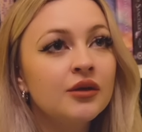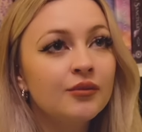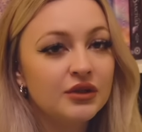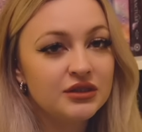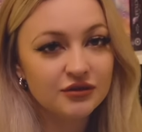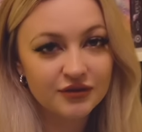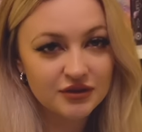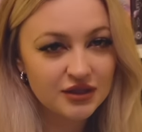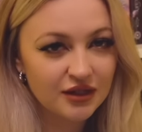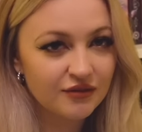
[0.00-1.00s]
But I still feel
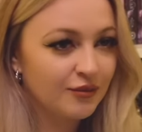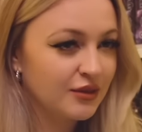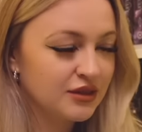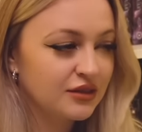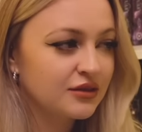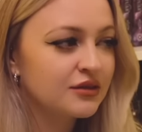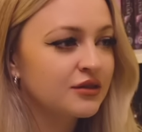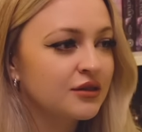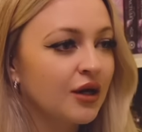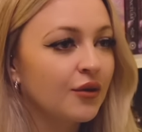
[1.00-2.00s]
sick, if that makes sense.
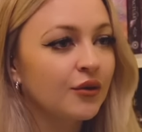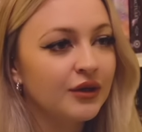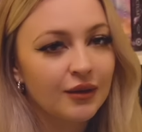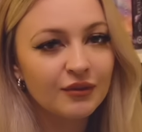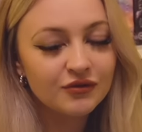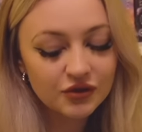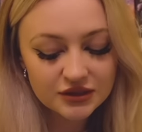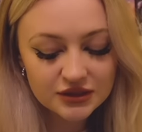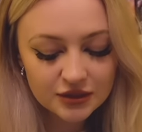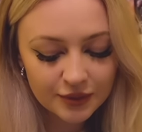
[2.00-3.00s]
So yeah, my
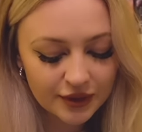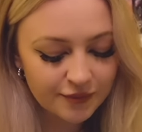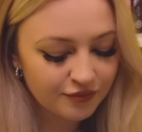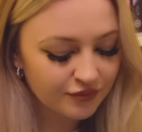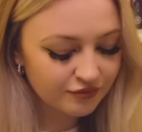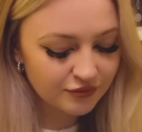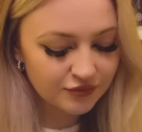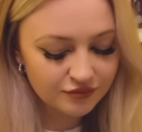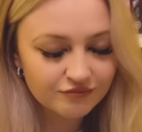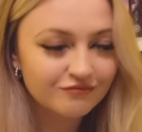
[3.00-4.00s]
voice is a bit
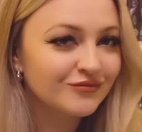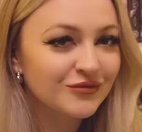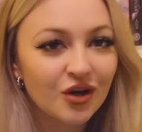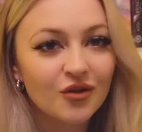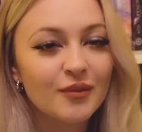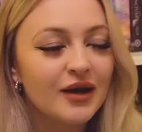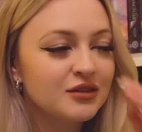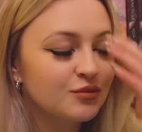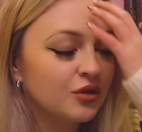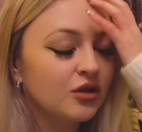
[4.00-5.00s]
not the
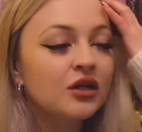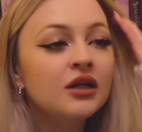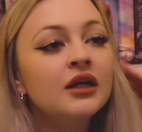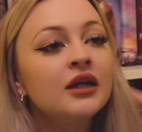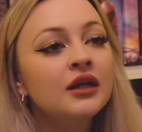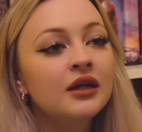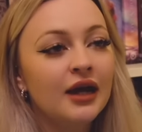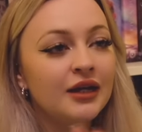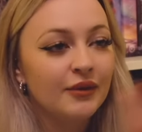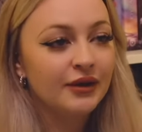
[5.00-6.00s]
best, but
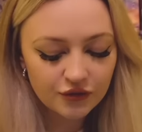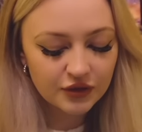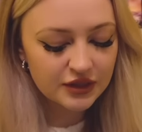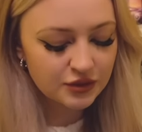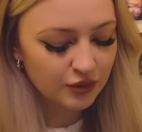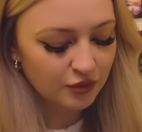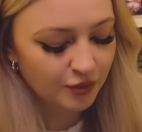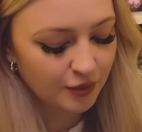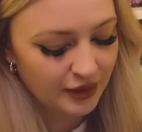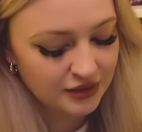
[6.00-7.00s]
anyway, hopefully this week will
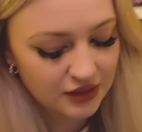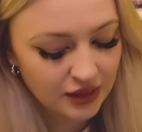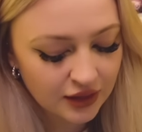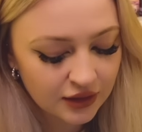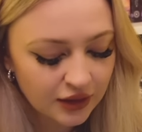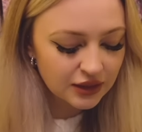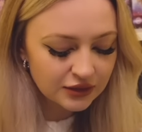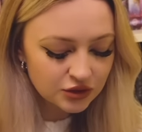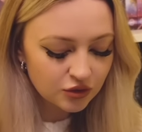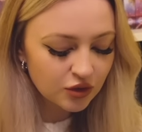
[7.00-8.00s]
be better.
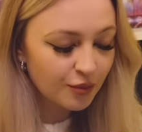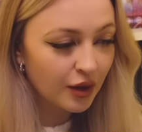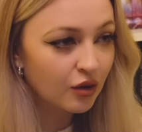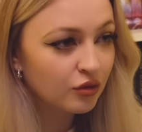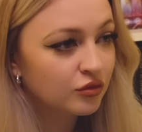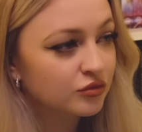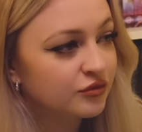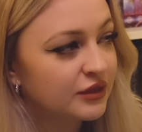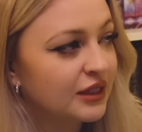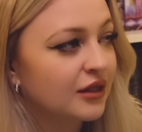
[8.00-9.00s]
Let's talk about
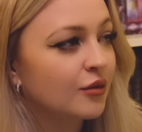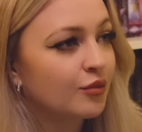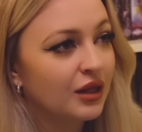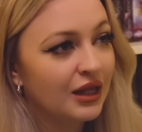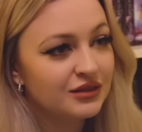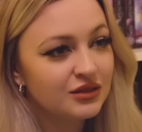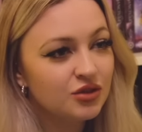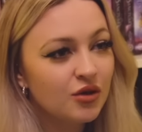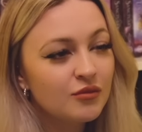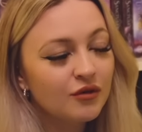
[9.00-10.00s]
reading plans.
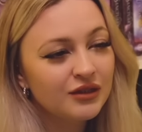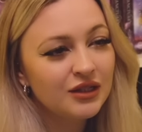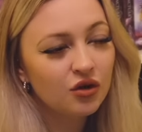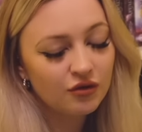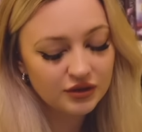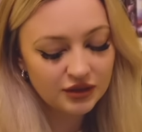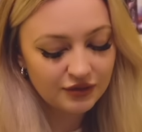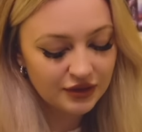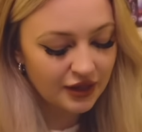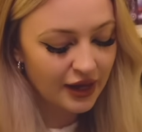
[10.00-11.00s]
So I'm not really currently
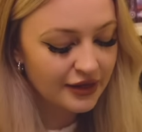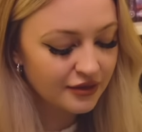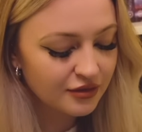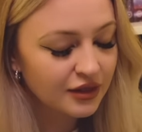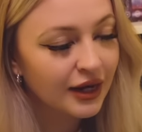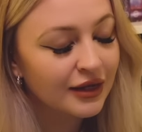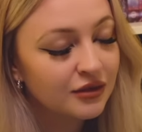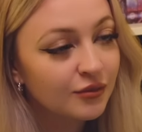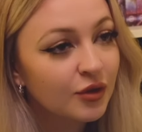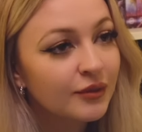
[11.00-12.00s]
reading anything at
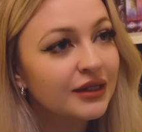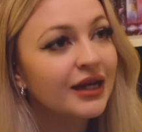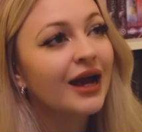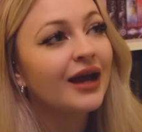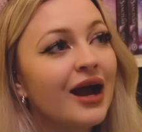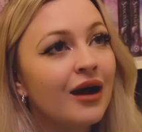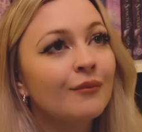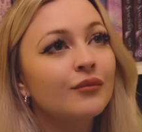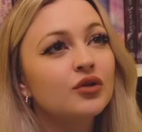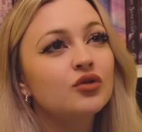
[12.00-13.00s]
the moment. Like
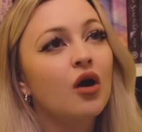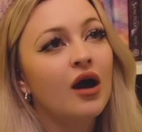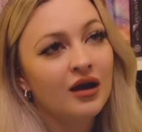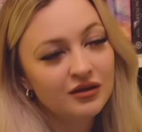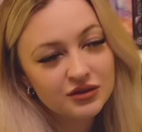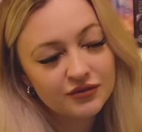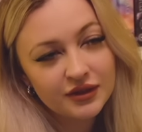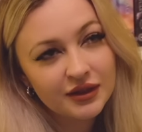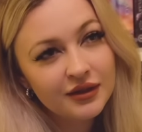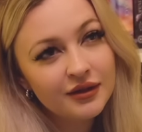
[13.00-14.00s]
am, but not
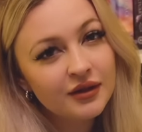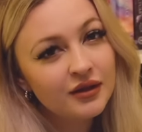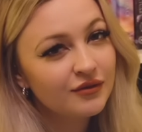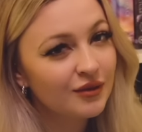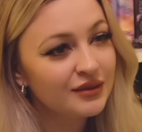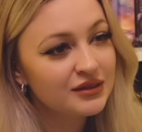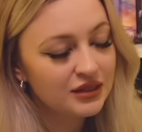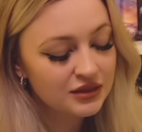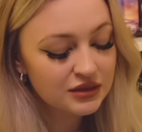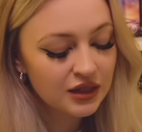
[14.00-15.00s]
actively that makes
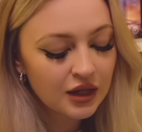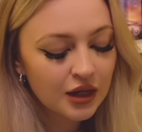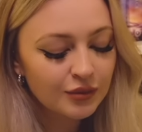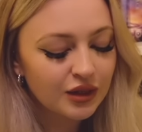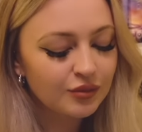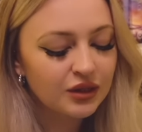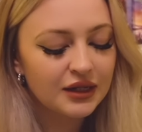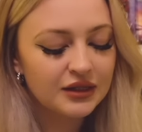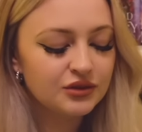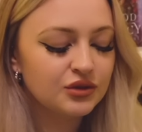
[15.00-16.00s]
sense. But I'm
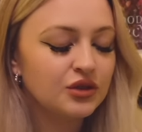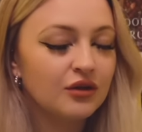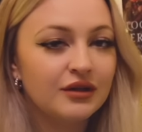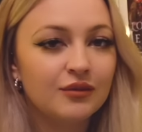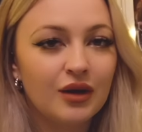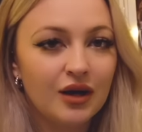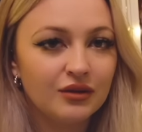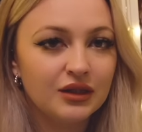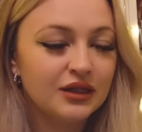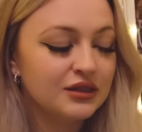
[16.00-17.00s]
planning to start reading
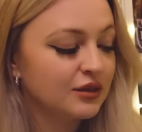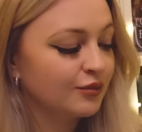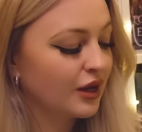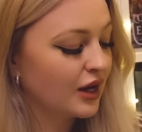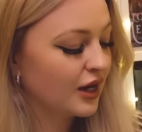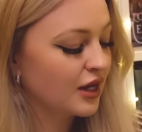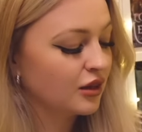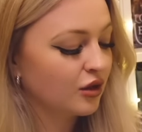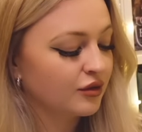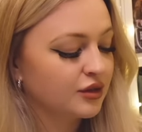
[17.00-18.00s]
Powerless by
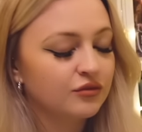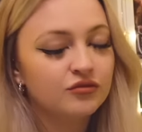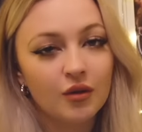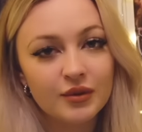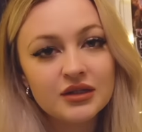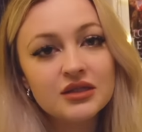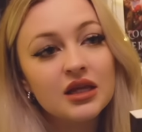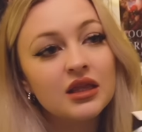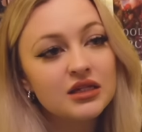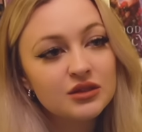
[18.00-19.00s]
Lauren Roberts
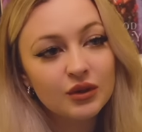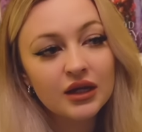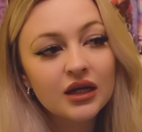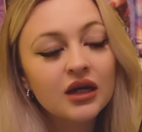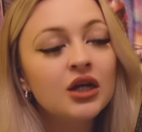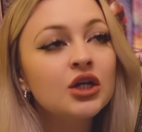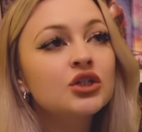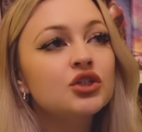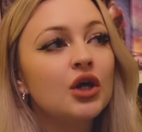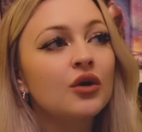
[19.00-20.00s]
this week.
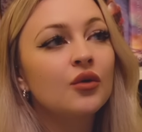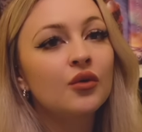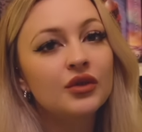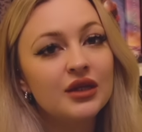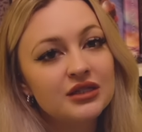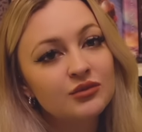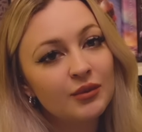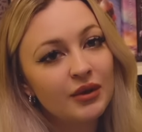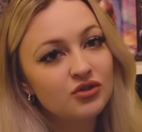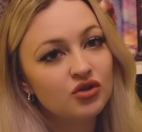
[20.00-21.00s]
So this is my
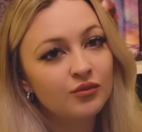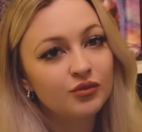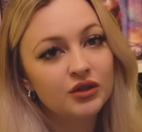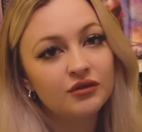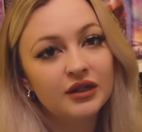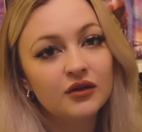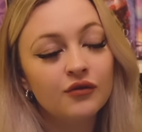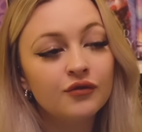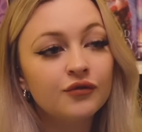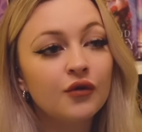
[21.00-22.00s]
Patreon buddy read
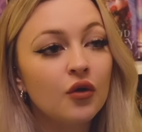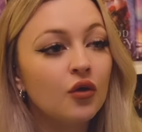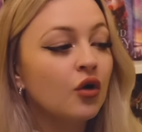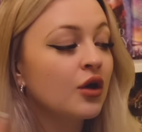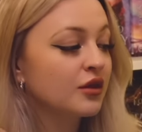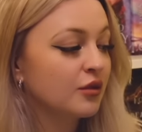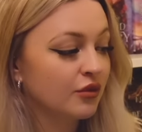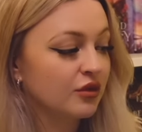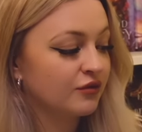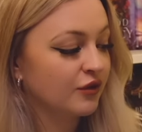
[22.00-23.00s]
for the
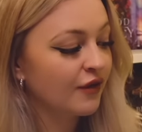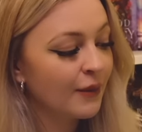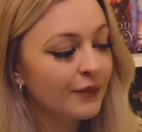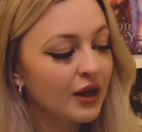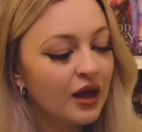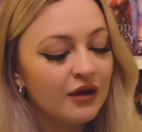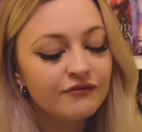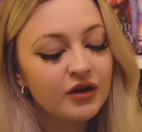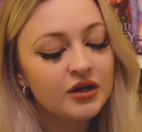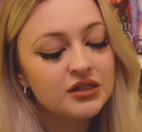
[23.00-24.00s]
month of November. I'm
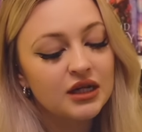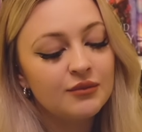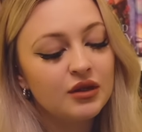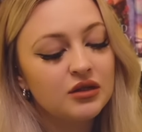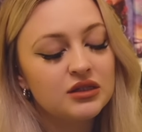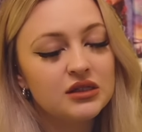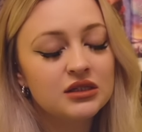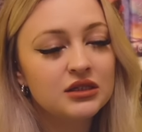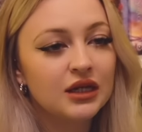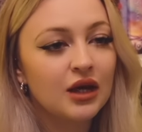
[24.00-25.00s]
very excited because this
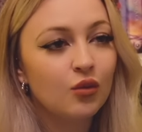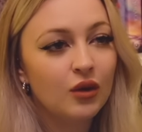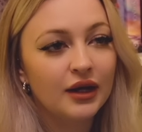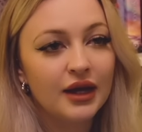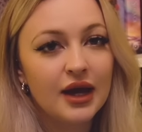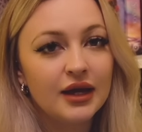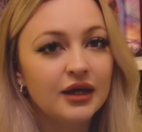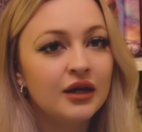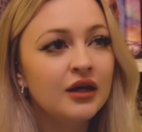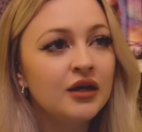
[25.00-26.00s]
is like a
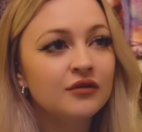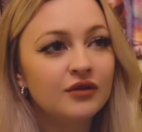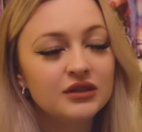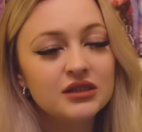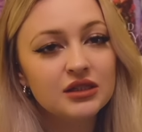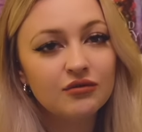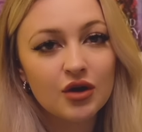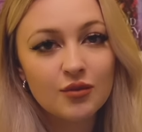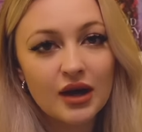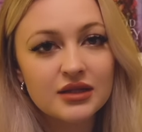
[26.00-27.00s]
YA fantasy
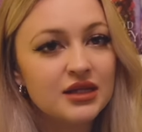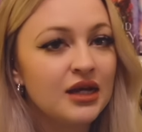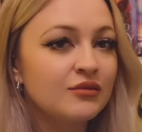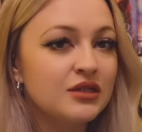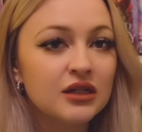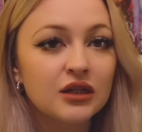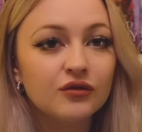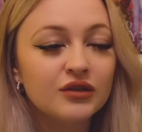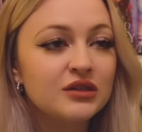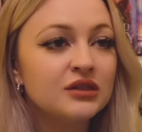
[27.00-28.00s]
romance, enemies to
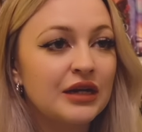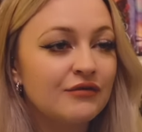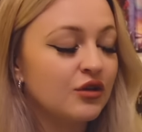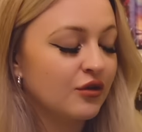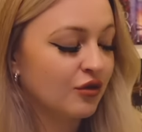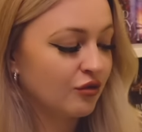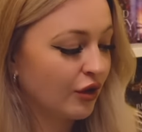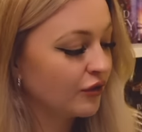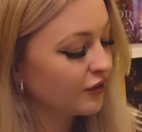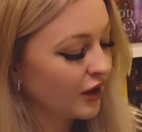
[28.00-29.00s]
lovers, knife to the
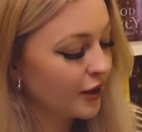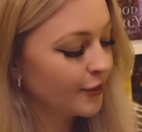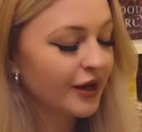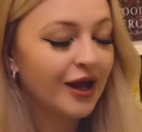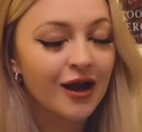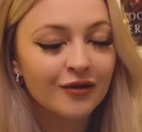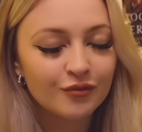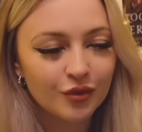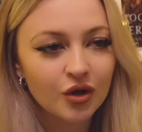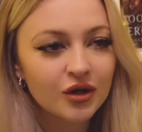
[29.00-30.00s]
throat vibe kind of
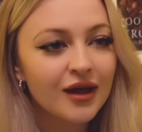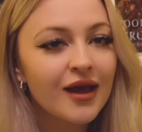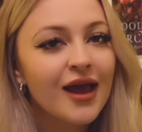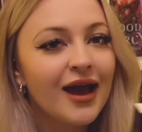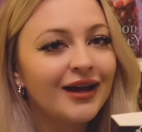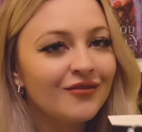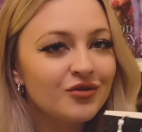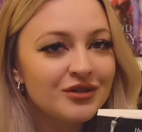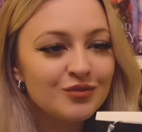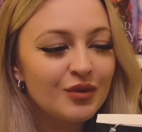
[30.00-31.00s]
book. And
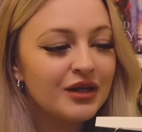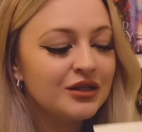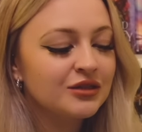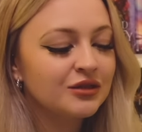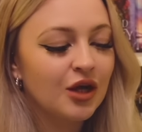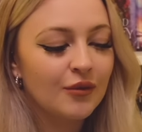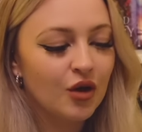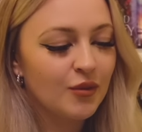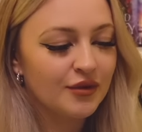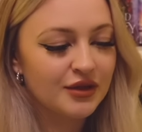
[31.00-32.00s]
everyone has been going
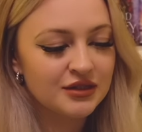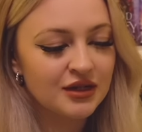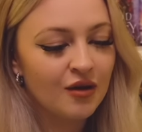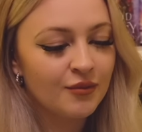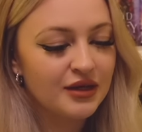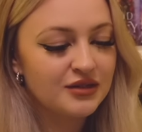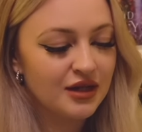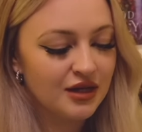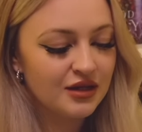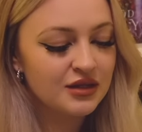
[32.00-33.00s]
on about this and how amazing
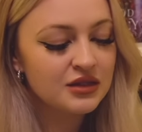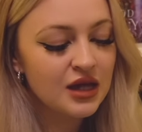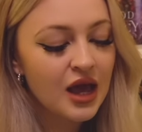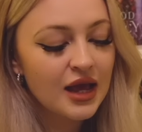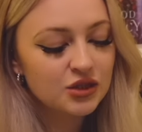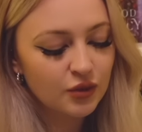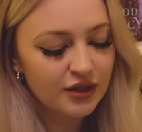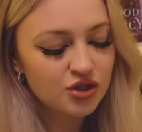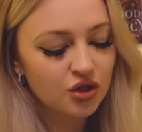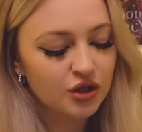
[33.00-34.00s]
it is. It's quite
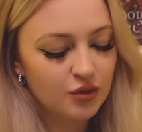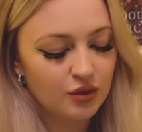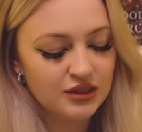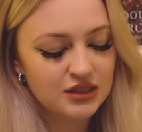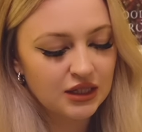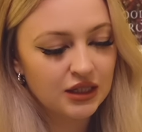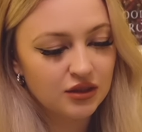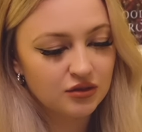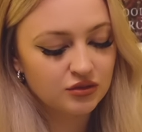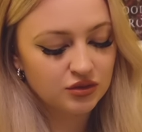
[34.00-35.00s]
a chunky one. It's
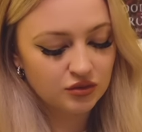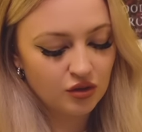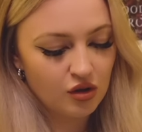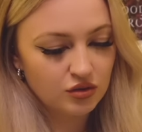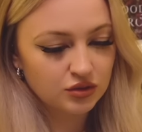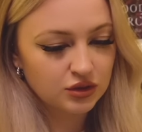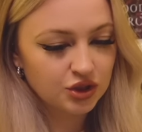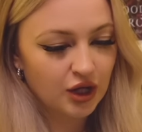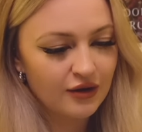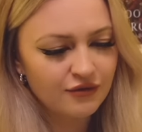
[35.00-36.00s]
like not
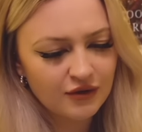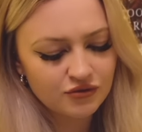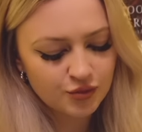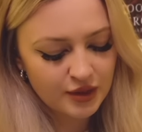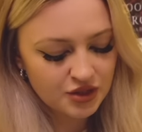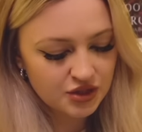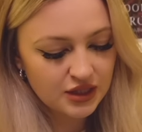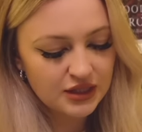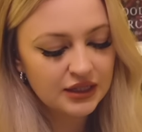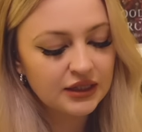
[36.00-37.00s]
shy of 500 pages,
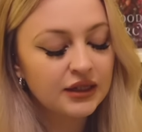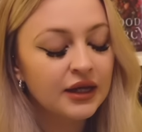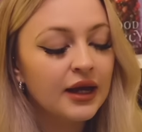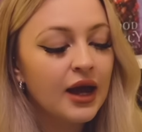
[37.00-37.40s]
I think.